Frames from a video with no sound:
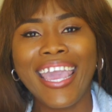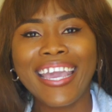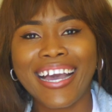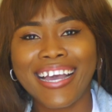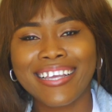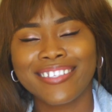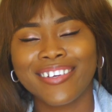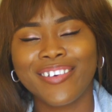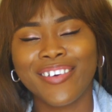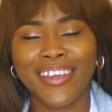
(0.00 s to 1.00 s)
Hey guys,
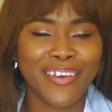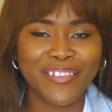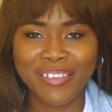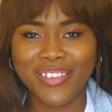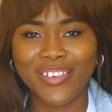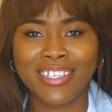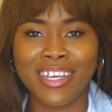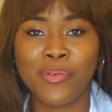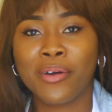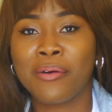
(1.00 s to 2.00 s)
Jago EFM Stories
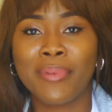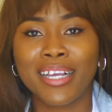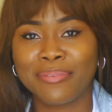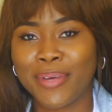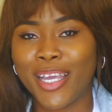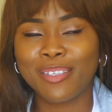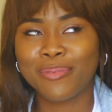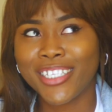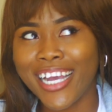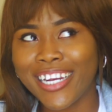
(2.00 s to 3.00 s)
and welcome back to my
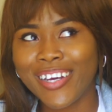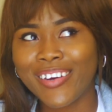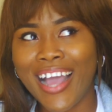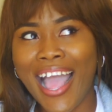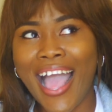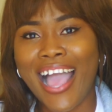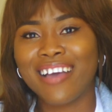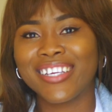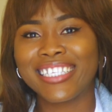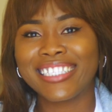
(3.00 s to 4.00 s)
YouTube channel.
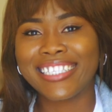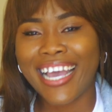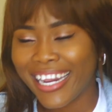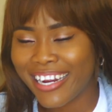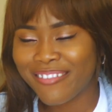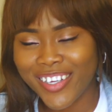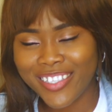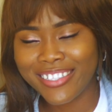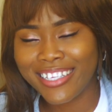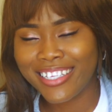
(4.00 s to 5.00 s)
I'm excited
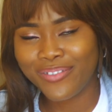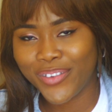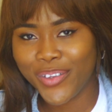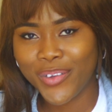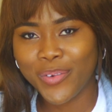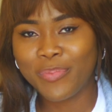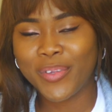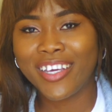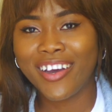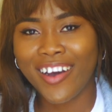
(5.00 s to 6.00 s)
about today's video
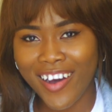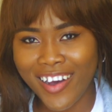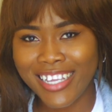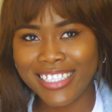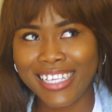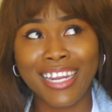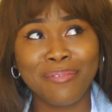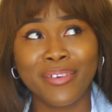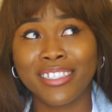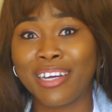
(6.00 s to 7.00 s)
because
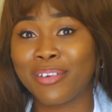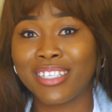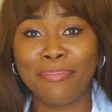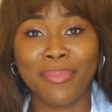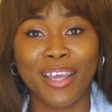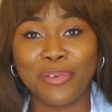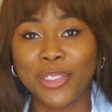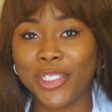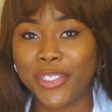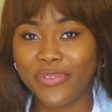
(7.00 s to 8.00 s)
anybody that wants to apply for
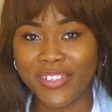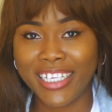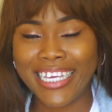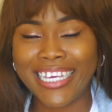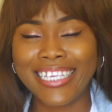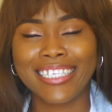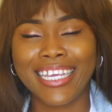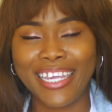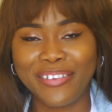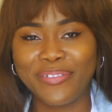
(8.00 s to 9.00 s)
Chevening is
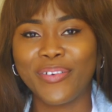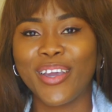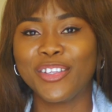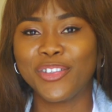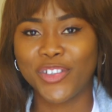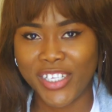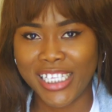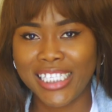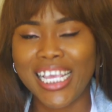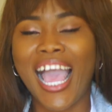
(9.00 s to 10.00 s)
in for a
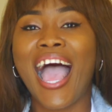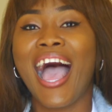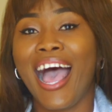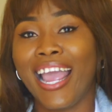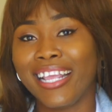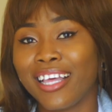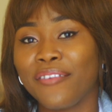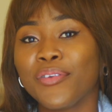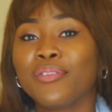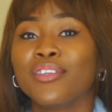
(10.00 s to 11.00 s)
treat. I
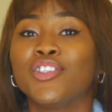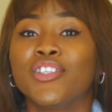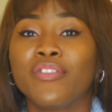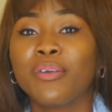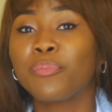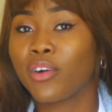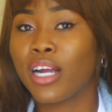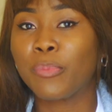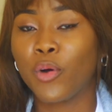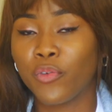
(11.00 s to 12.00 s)
interviewed the Chevening
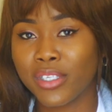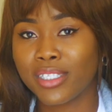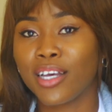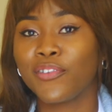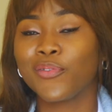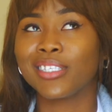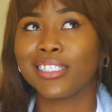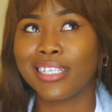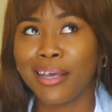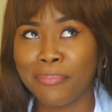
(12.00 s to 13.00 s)
program officer for
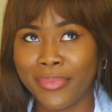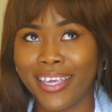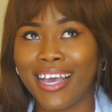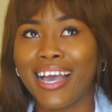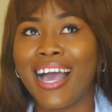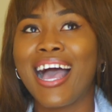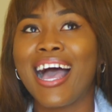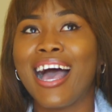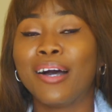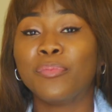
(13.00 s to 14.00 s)
Zambia,
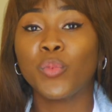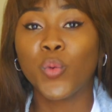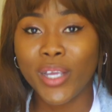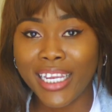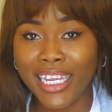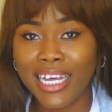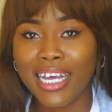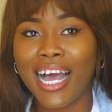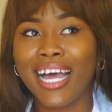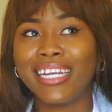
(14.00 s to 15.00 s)

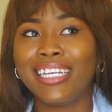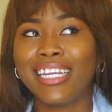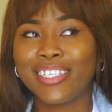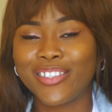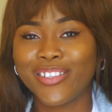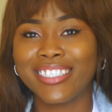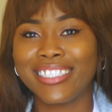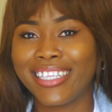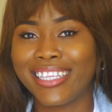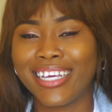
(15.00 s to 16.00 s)
Muila, and let's just
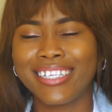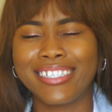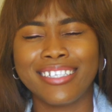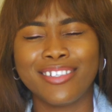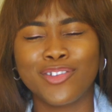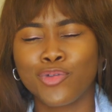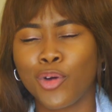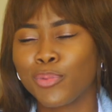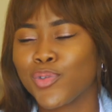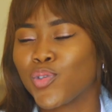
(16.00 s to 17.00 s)
say that she
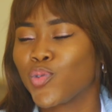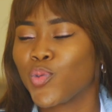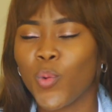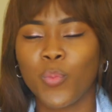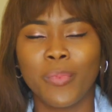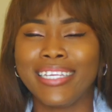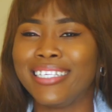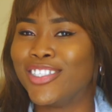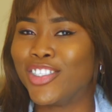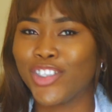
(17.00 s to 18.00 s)
dropped so
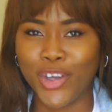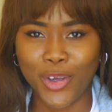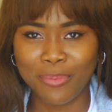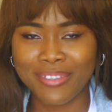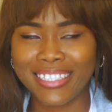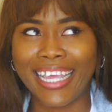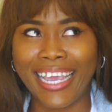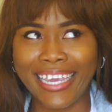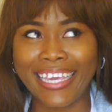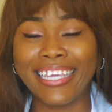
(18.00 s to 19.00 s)
many gems.
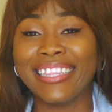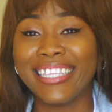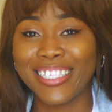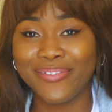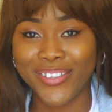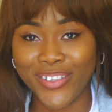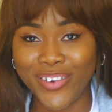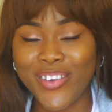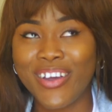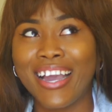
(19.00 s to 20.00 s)
Like in this
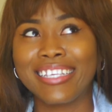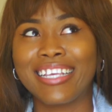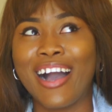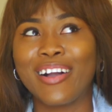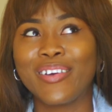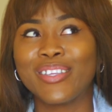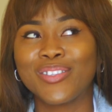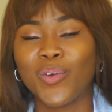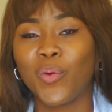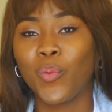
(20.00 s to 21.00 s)
video, you guys are going
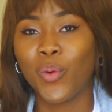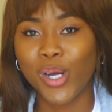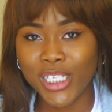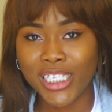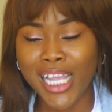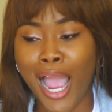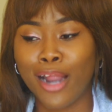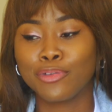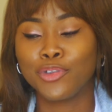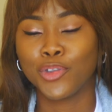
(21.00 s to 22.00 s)
to watch
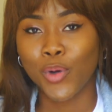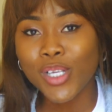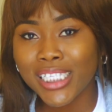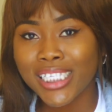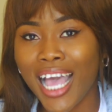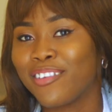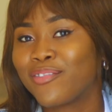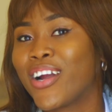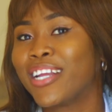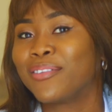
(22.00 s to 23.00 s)
and jot
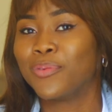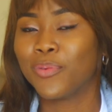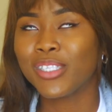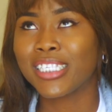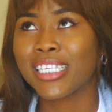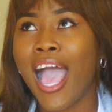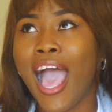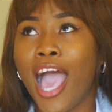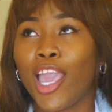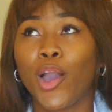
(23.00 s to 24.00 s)
and write notes
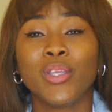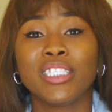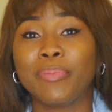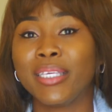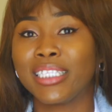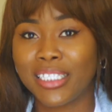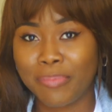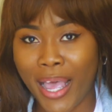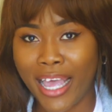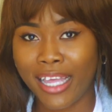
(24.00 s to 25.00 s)
and you're going to be
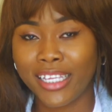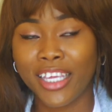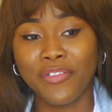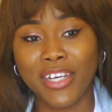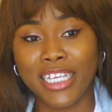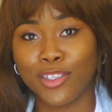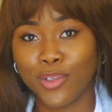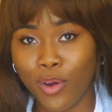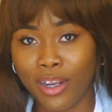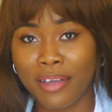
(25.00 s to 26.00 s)
inspired. Even as a
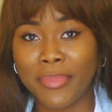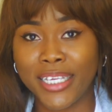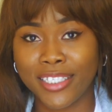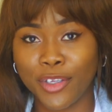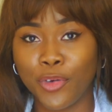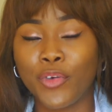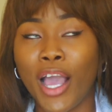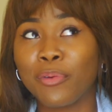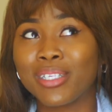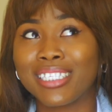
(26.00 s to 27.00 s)
scholar myself,
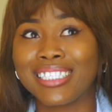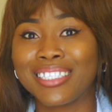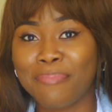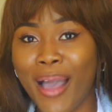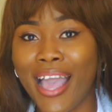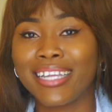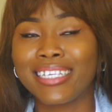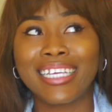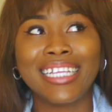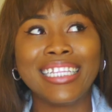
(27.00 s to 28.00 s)
I was inspired
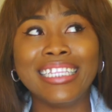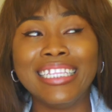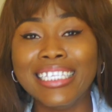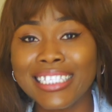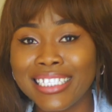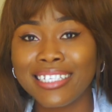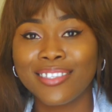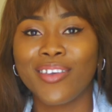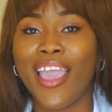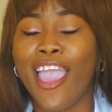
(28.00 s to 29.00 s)

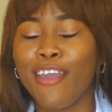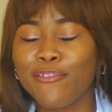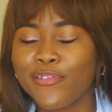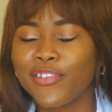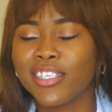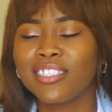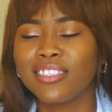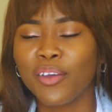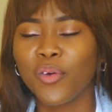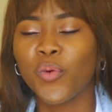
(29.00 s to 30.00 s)
listening to every
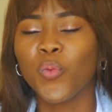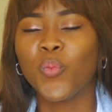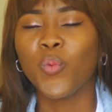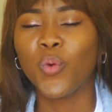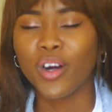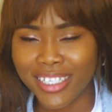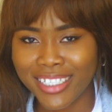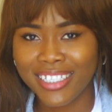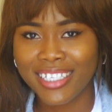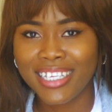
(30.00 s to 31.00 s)
single word
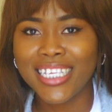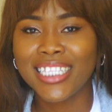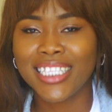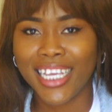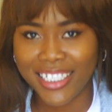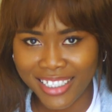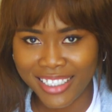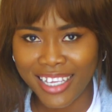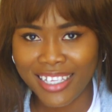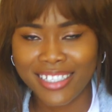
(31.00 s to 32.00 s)
that she
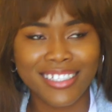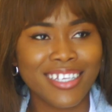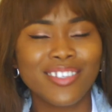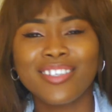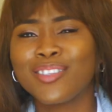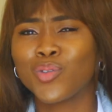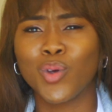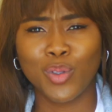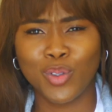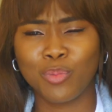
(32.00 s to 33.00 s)
said. There's no need to
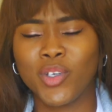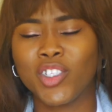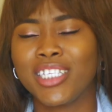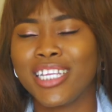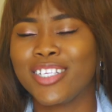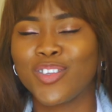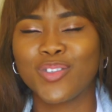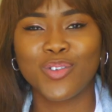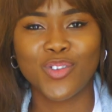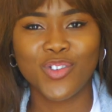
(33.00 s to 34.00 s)
talk too much. Let's
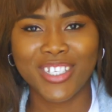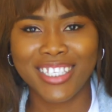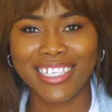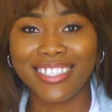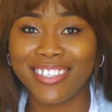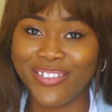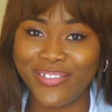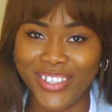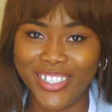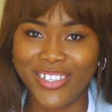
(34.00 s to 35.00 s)
just go straight into the
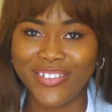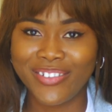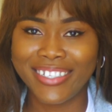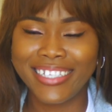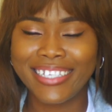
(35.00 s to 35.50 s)
video.